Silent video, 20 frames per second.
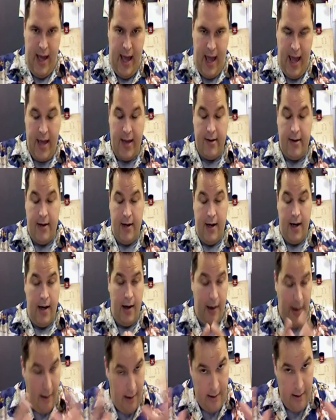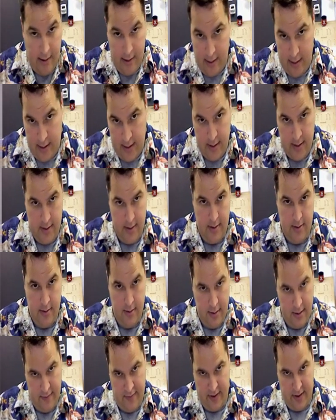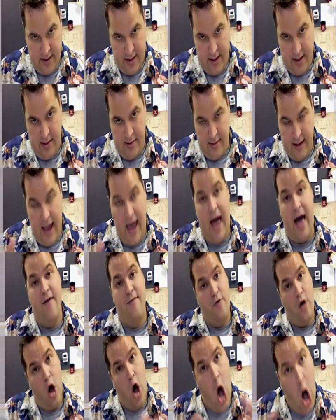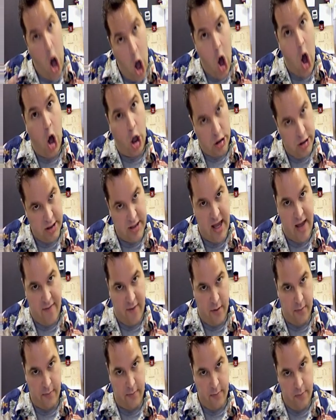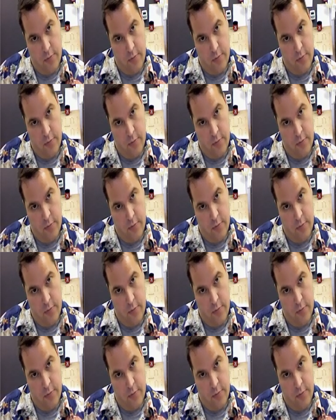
and all living things have all 7.